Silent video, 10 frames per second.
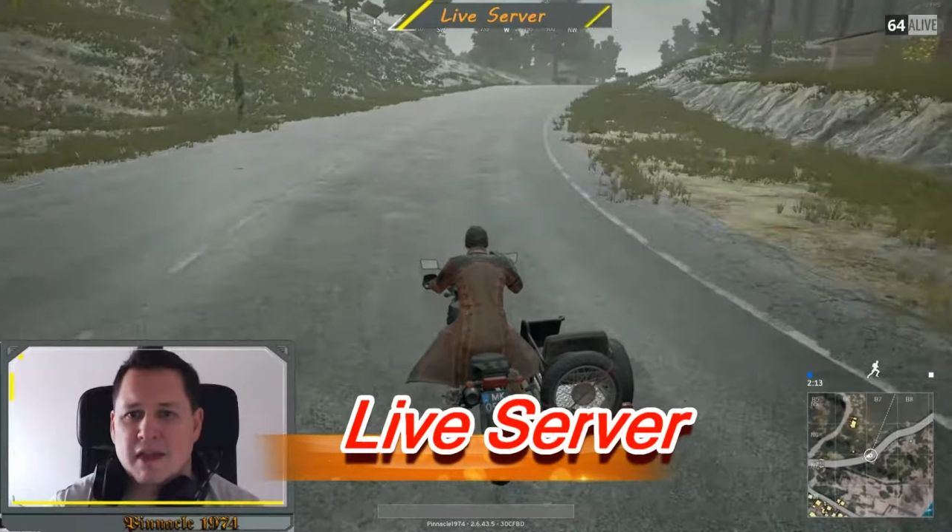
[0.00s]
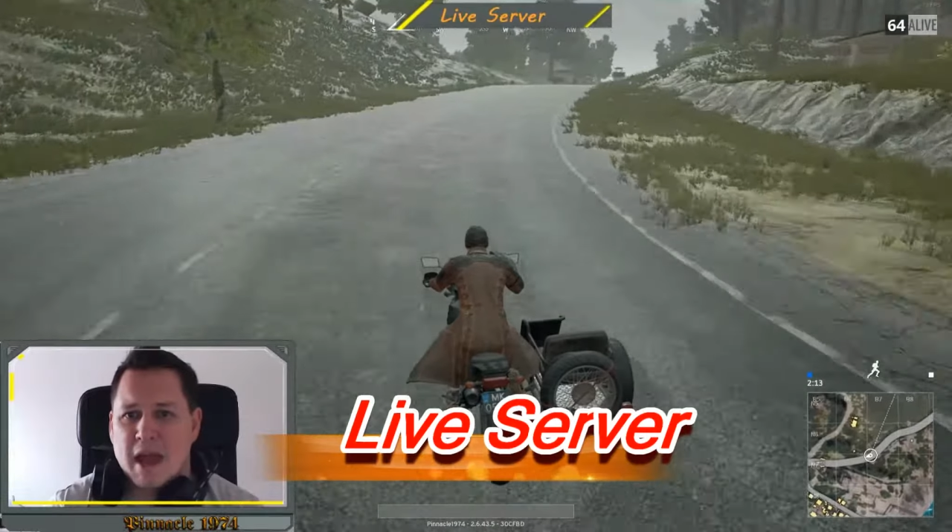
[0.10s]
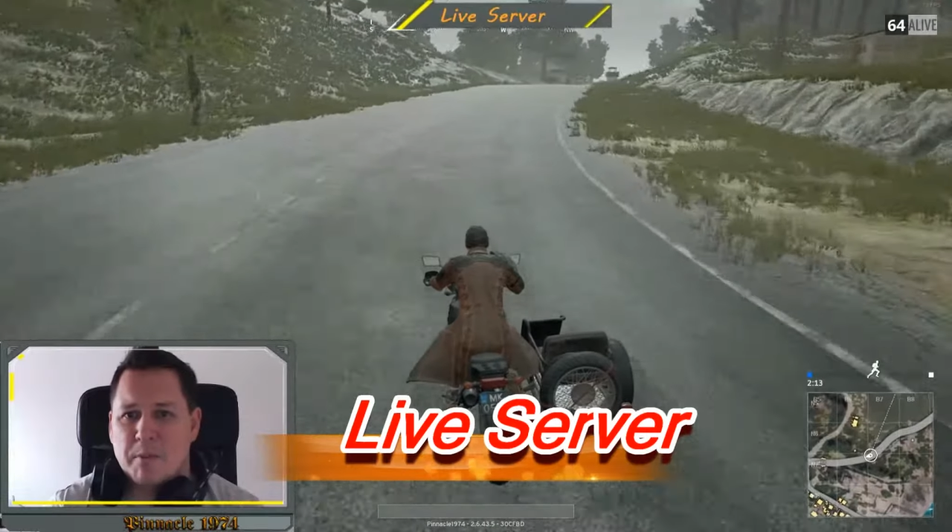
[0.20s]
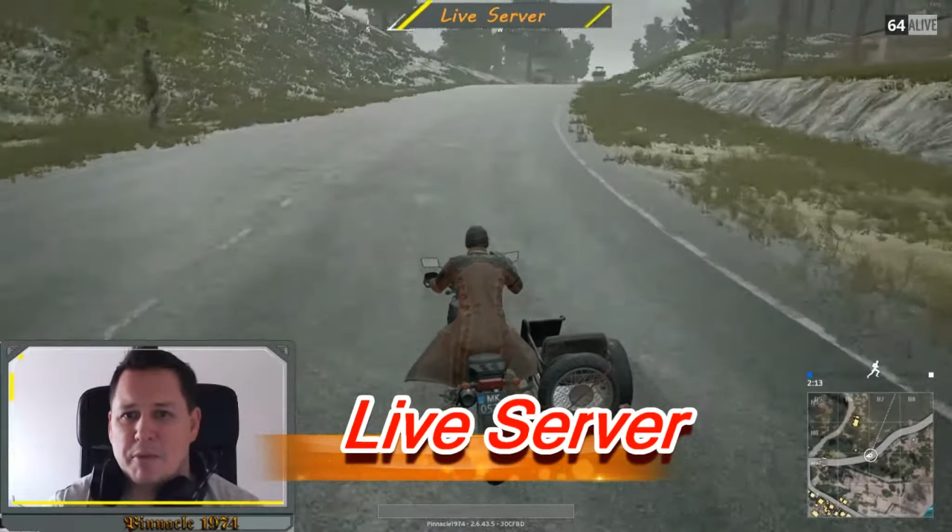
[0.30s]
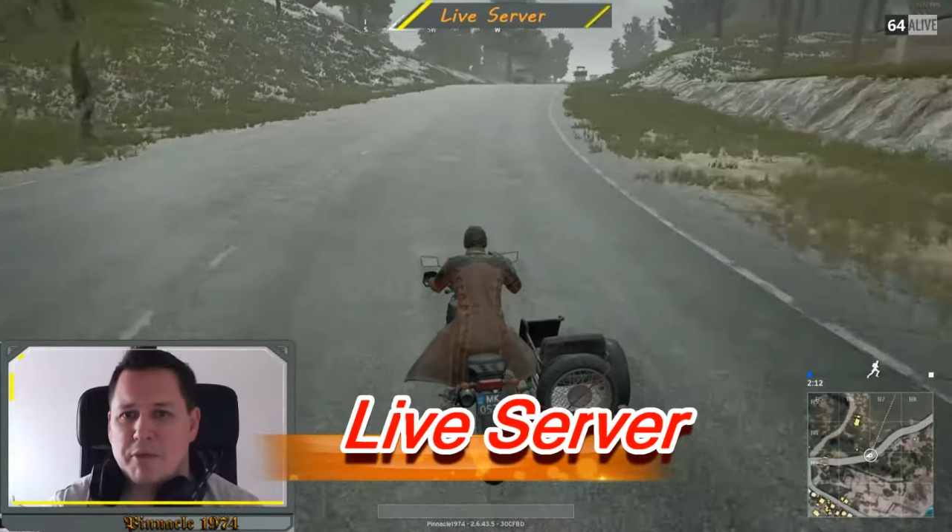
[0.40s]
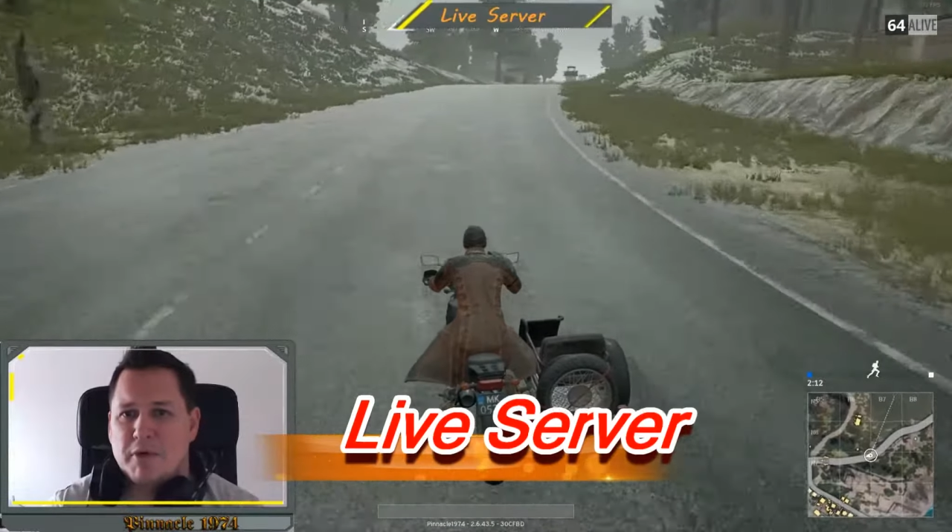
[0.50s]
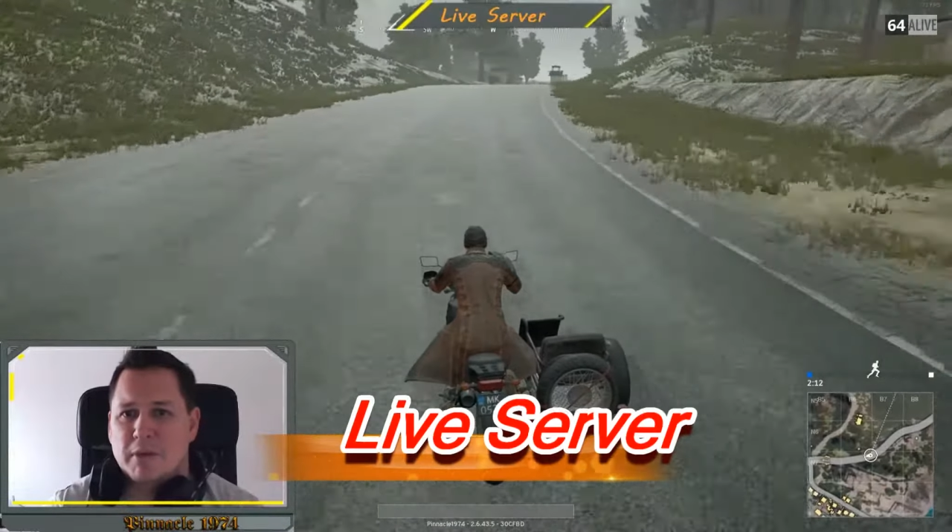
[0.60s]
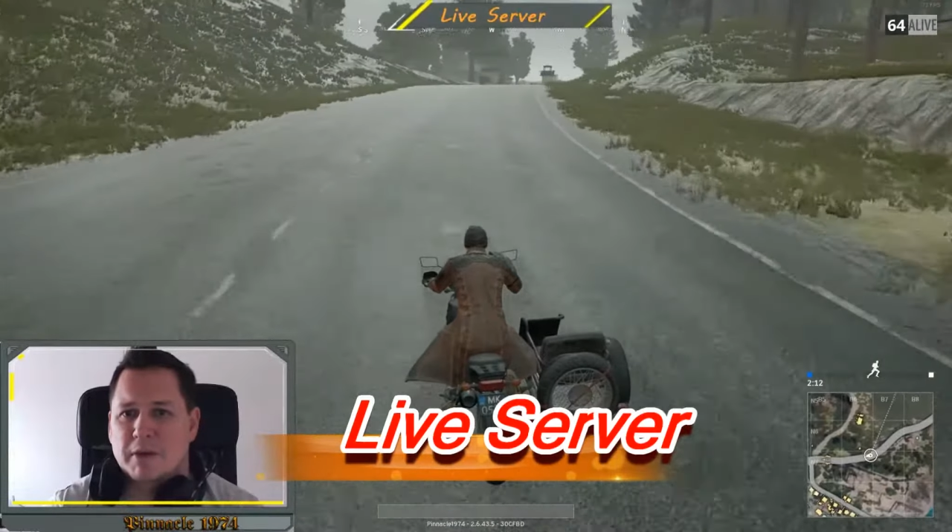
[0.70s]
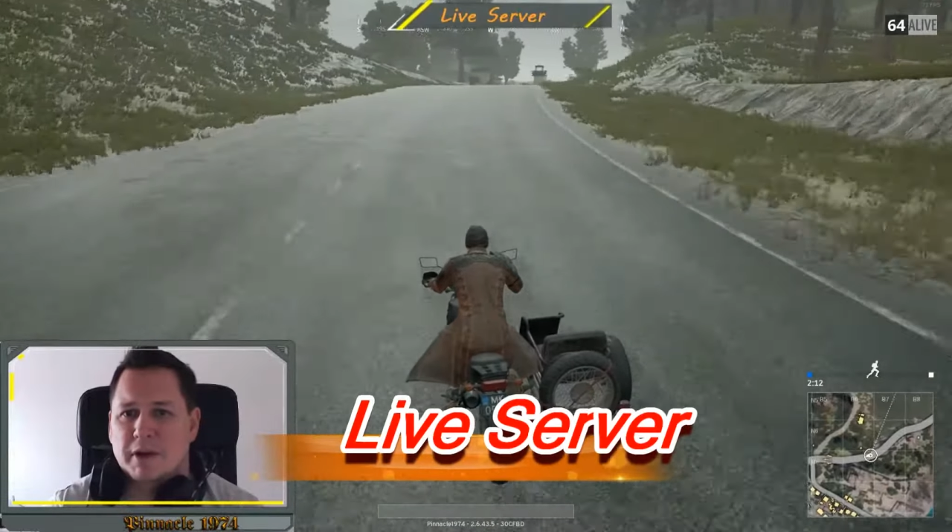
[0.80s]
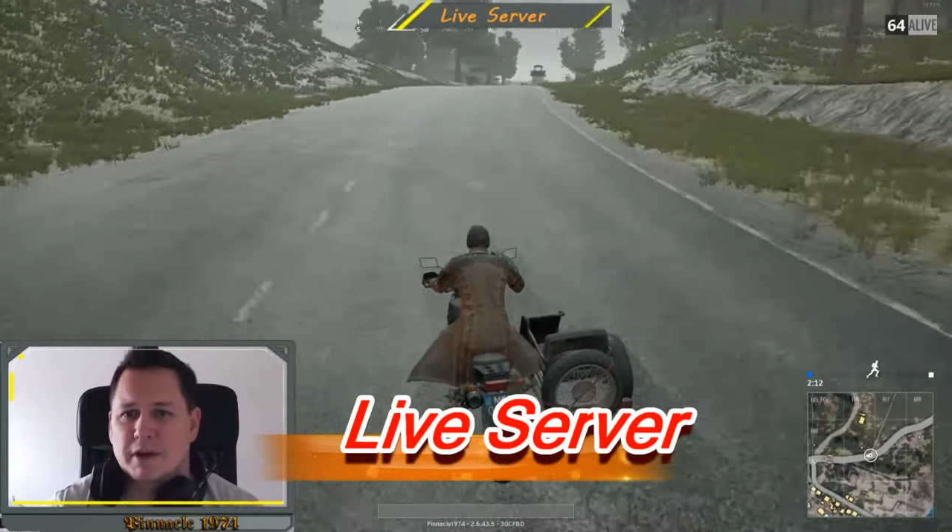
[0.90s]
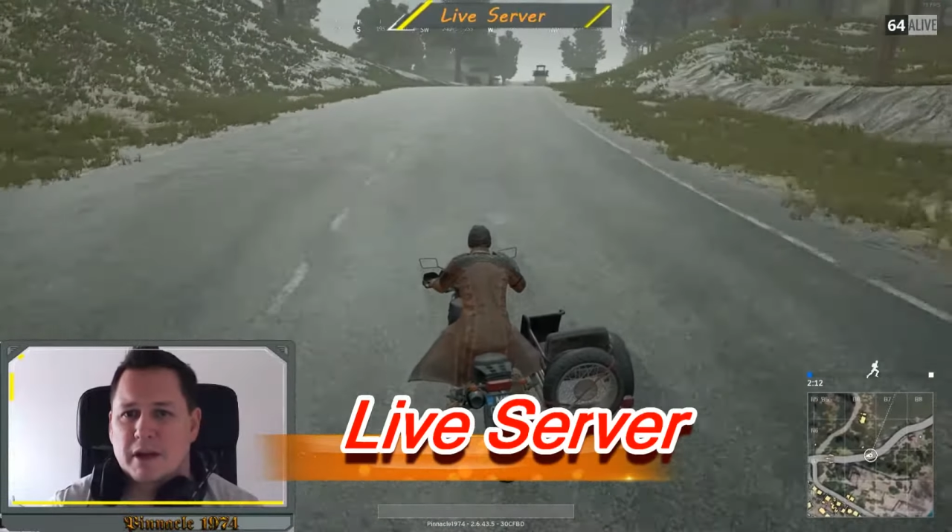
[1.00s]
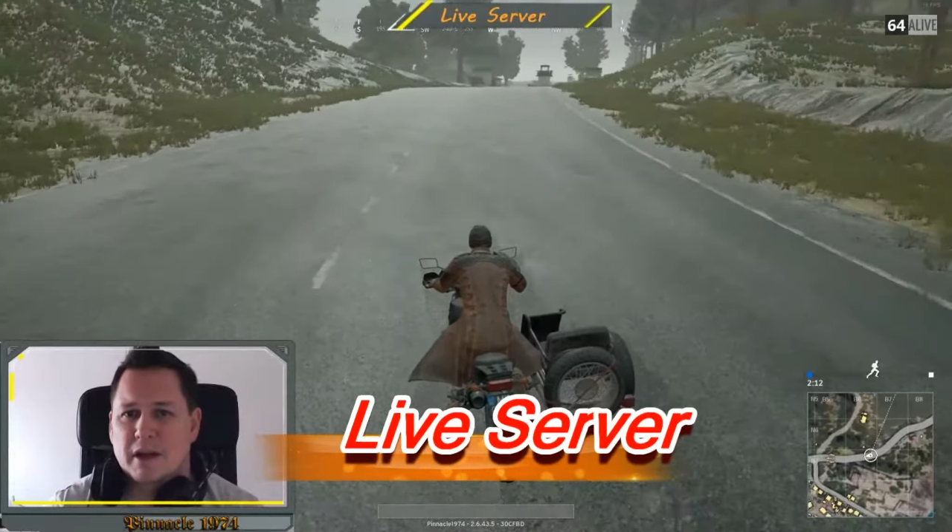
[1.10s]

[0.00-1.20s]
that prominent,